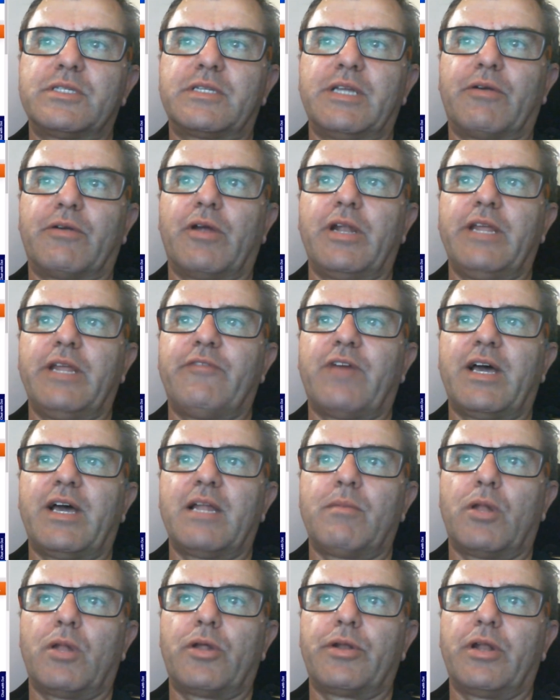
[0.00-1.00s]
they're only
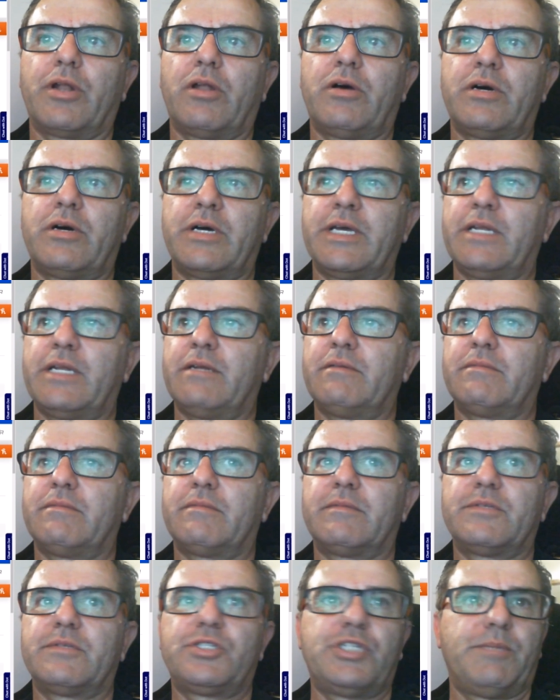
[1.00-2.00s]
available online,
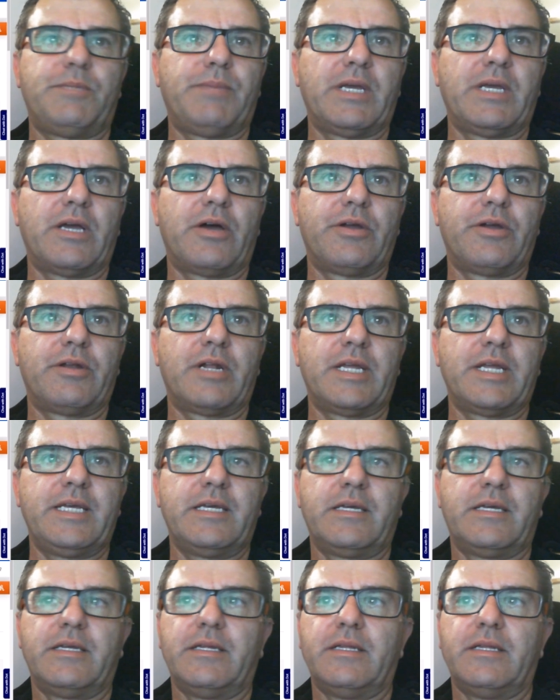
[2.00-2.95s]
shipping only.